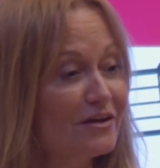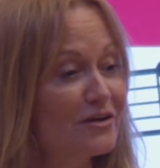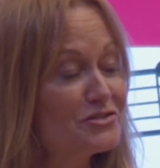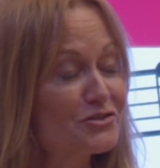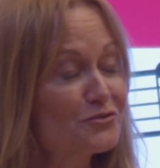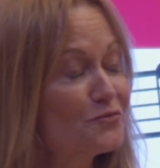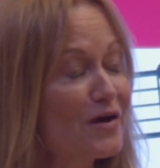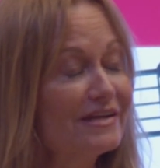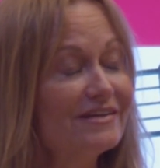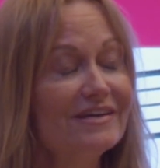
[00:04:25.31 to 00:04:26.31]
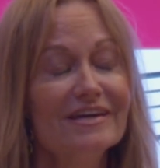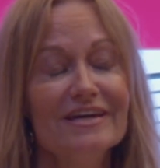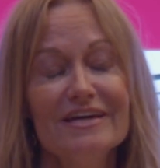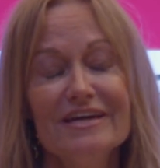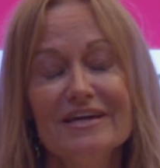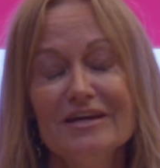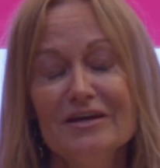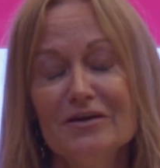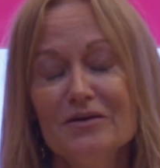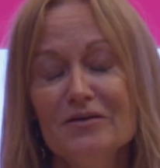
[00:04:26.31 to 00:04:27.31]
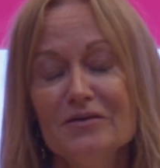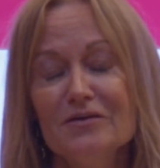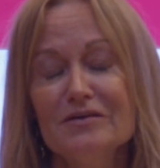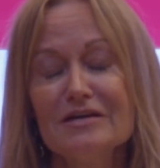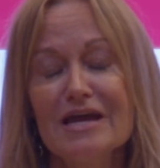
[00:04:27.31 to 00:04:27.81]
'cause you're right here